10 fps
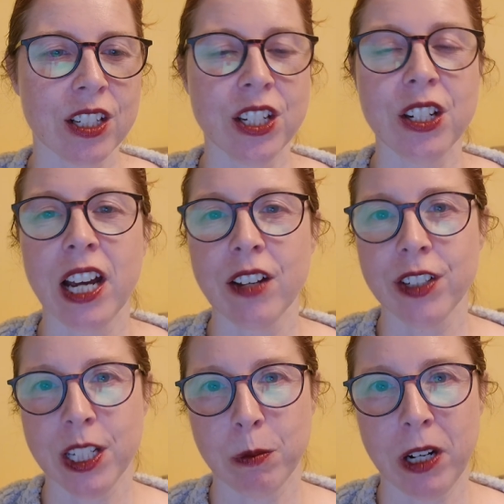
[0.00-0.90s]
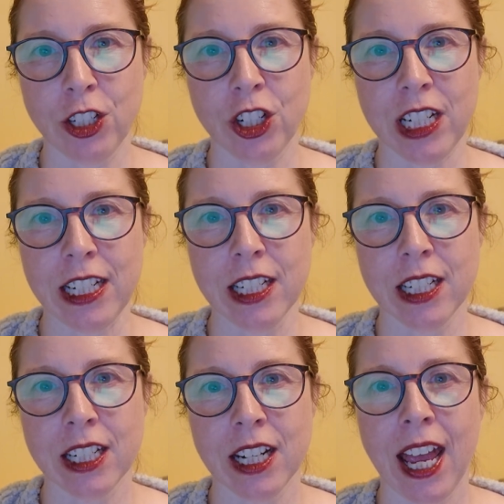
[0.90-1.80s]
So you have a
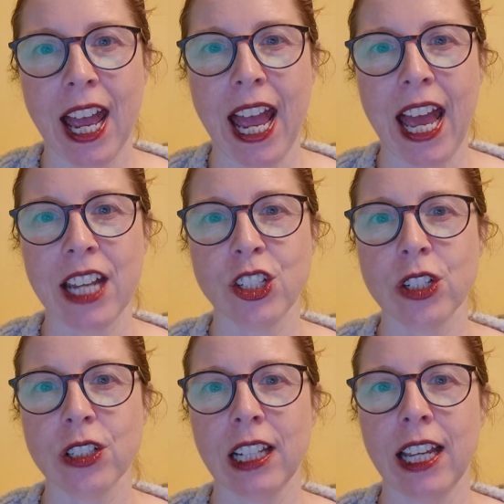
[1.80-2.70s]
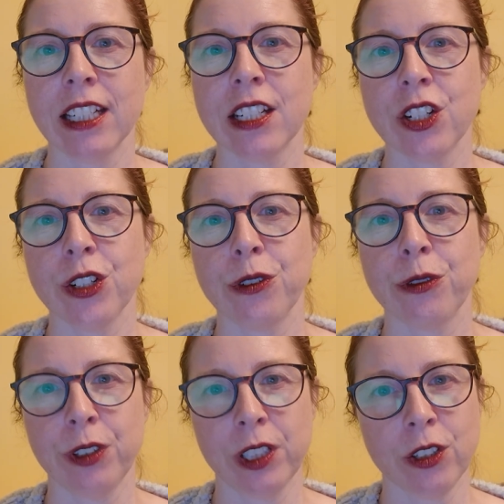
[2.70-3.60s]
spreadsheet and you'd like to
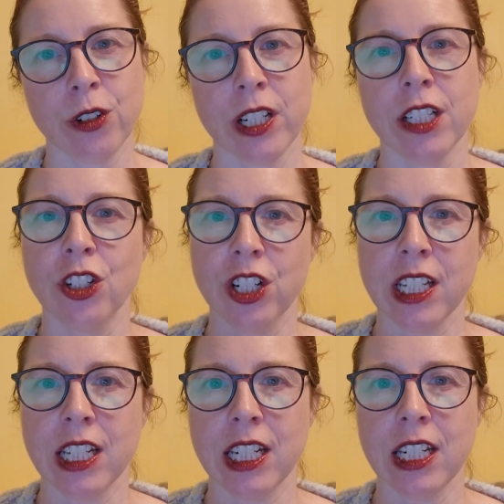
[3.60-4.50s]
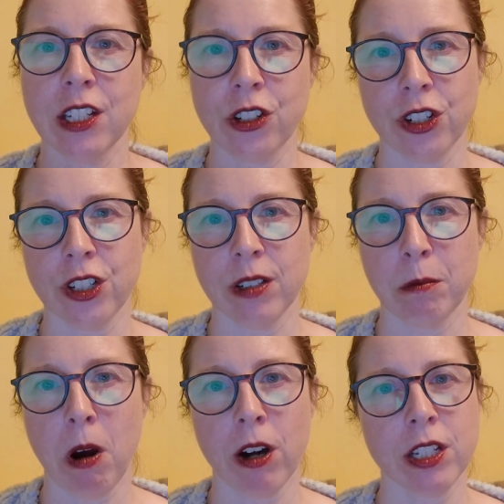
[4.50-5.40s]
filter it and just see
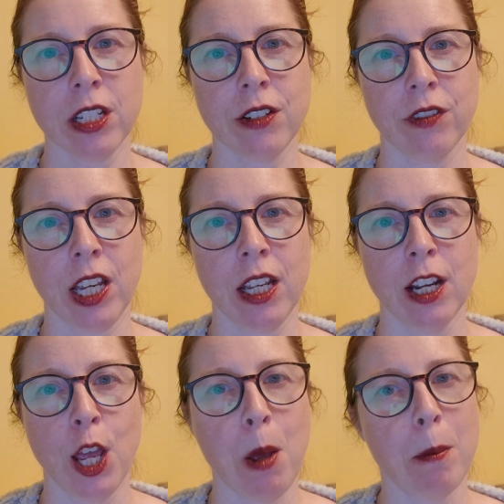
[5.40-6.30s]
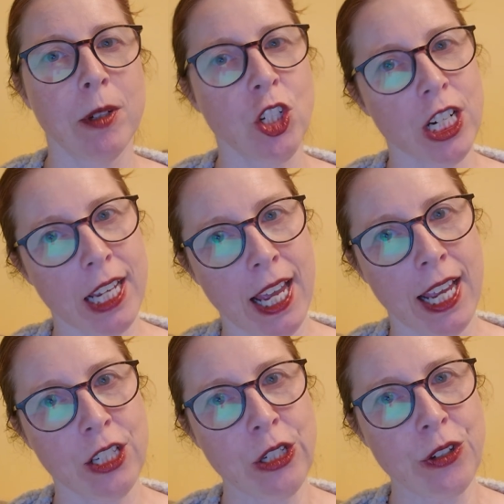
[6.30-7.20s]
certain parts of it, but you
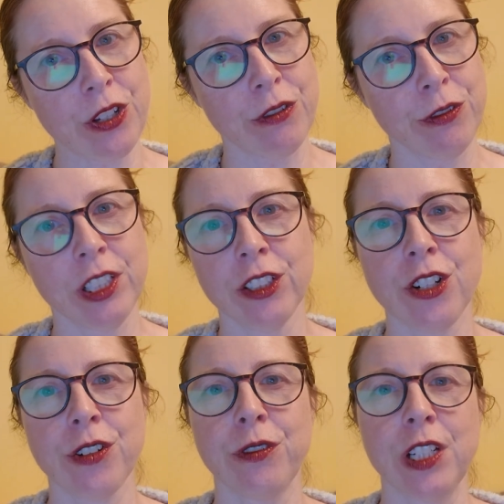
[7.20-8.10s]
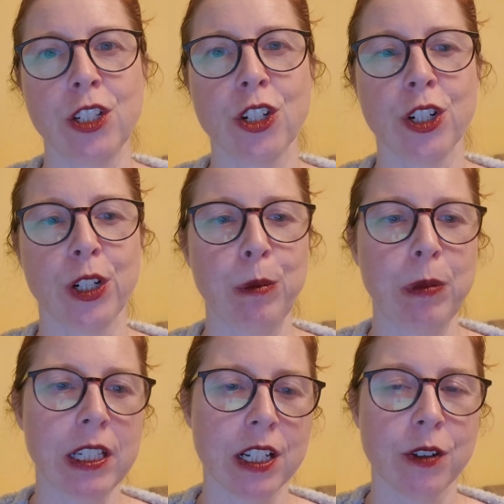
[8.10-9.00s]
can't use the filter feature
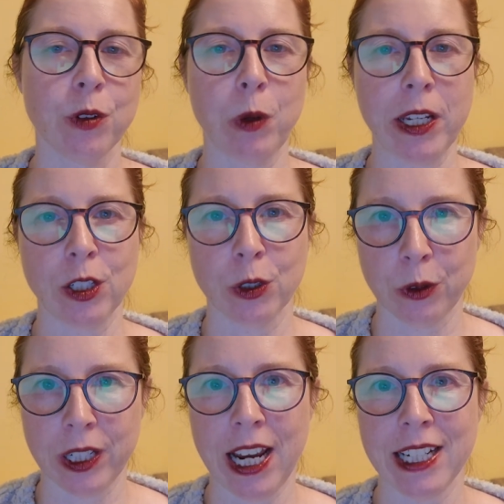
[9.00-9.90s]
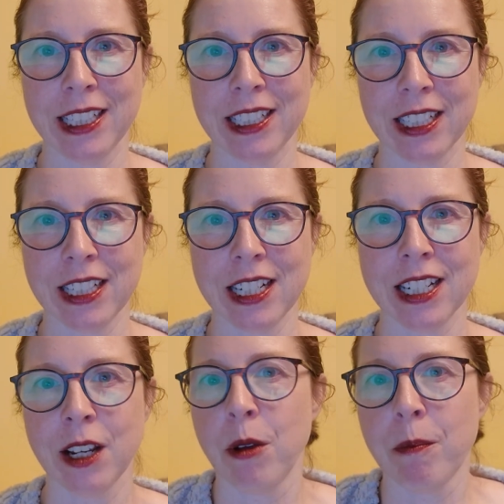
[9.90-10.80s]
because of the way you created
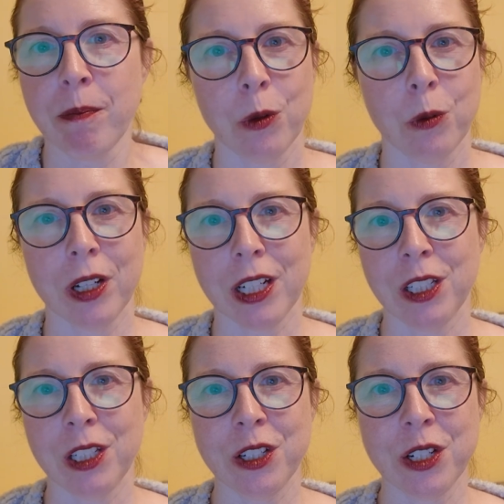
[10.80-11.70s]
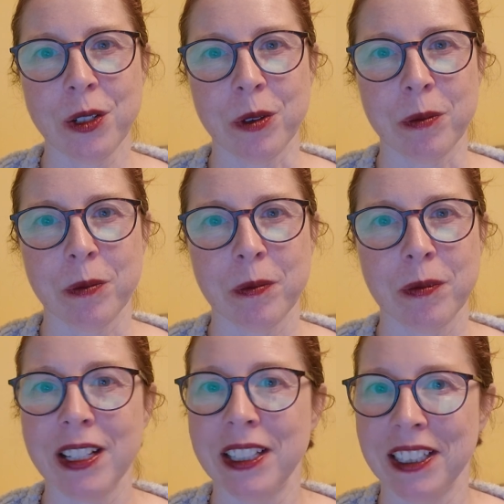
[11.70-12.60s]
it. What can you do?
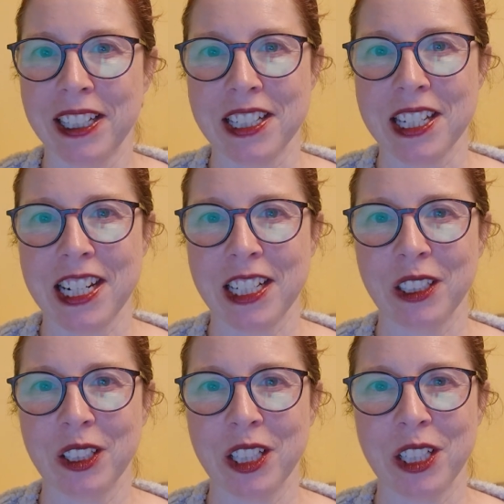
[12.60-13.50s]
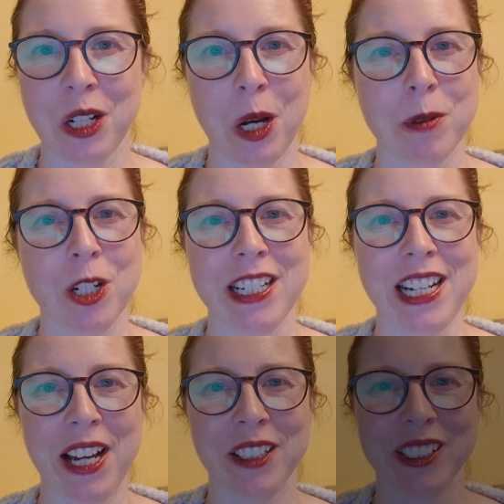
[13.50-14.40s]
Let's take a look at an option
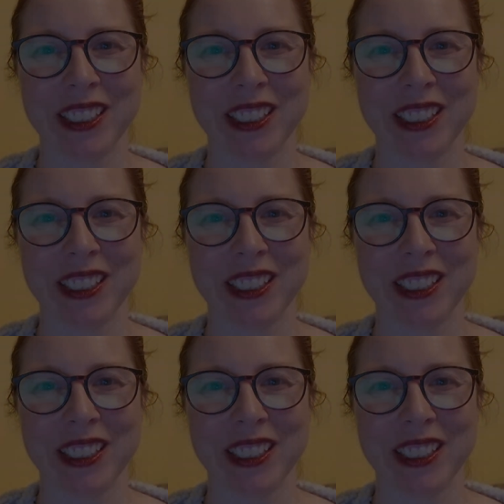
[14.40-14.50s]
now.